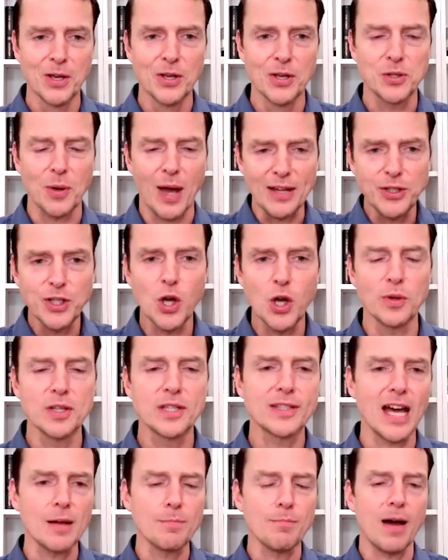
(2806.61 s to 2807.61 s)
So I had to go
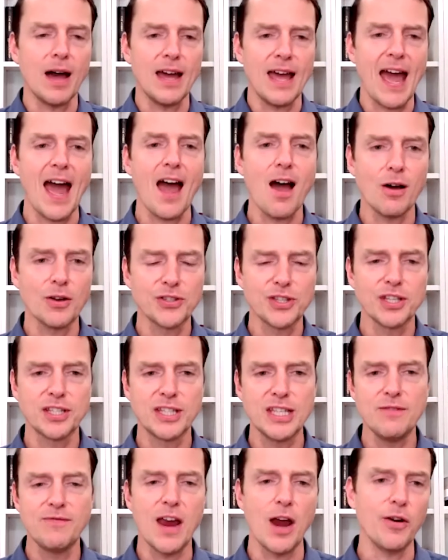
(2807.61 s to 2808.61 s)
inside my house to
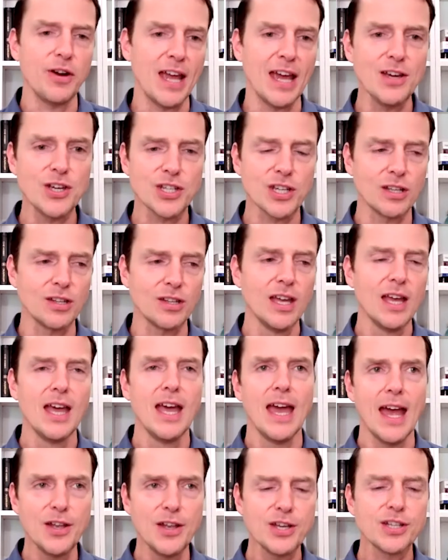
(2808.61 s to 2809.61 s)
see variation
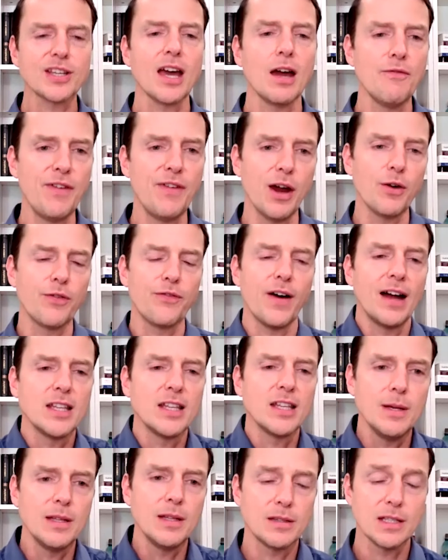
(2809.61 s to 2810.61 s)
and just kind of
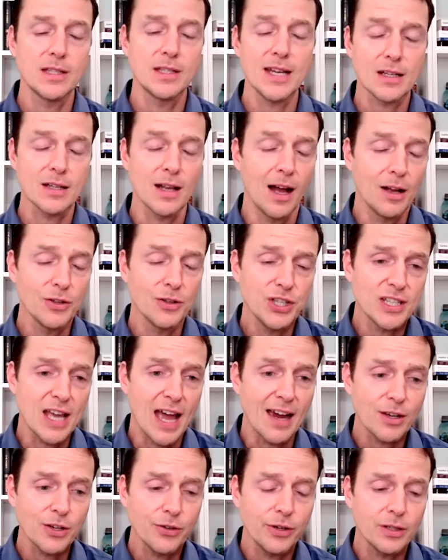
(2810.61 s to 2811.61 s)
verified to me that the technology is
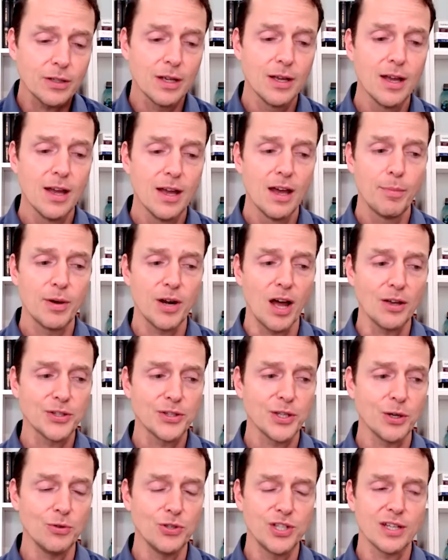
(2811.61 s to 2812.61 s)
accurate, but
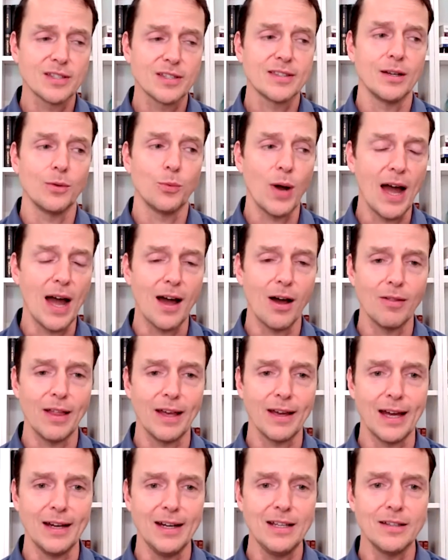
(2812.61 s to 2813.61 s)
also just that, wow,
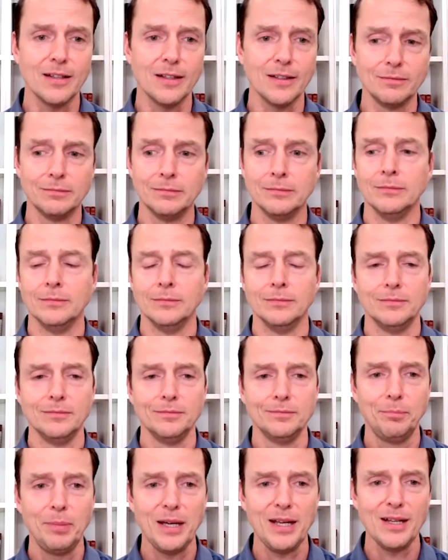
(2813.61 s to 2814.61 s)
like I need to
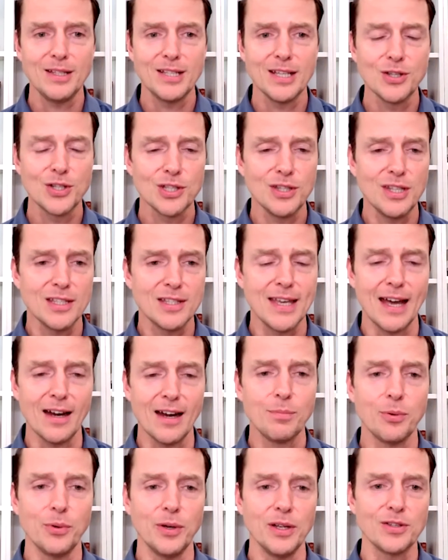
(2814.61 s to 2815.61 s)
pay attention to these
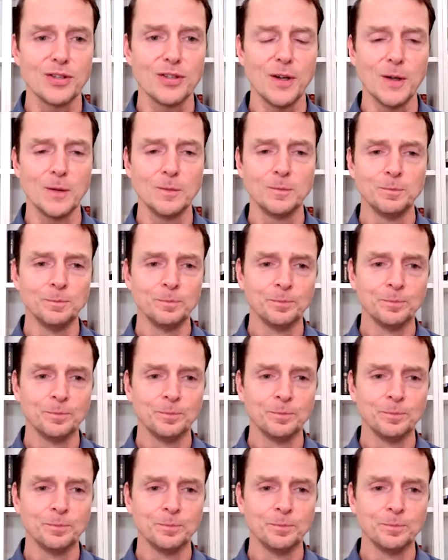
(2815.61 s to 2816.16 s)
data points, you know?